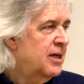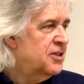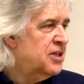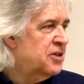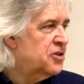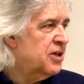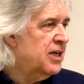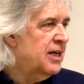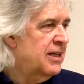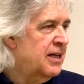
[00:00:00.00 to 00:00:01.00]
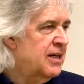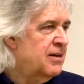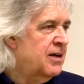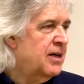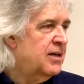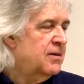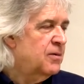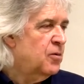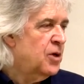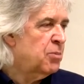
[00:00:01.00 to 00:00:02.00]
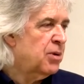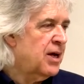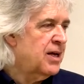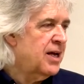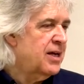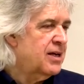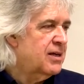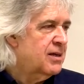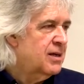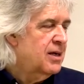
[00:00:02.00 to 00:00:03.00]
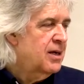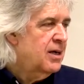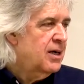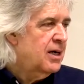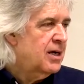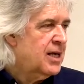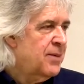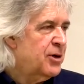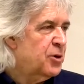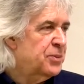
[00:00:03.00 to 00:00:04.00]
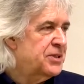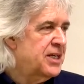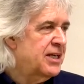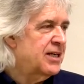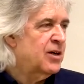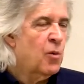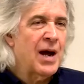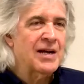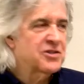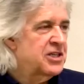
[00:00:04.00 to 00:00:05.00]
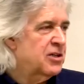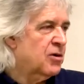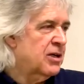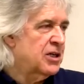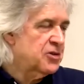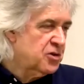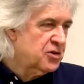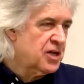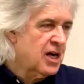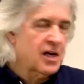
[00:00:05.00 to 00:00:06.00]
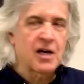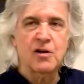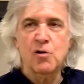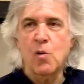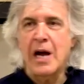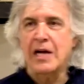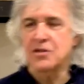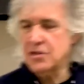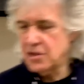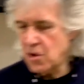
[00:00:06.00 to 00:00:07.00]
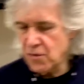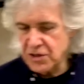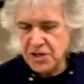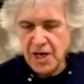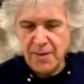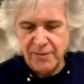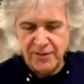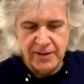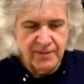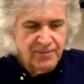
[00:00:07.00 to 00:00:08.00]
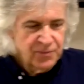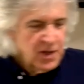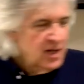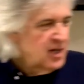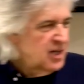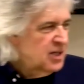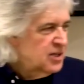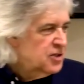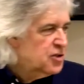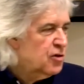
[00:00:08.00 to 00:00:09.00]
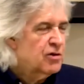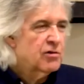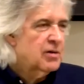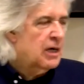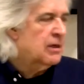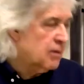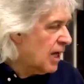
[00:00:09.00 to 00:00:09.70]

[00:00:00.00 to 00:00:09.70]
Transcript: essentially, and then we applied a chemical patina and a wax sealer on there. So it's got a colored wax over the top of it. So there are a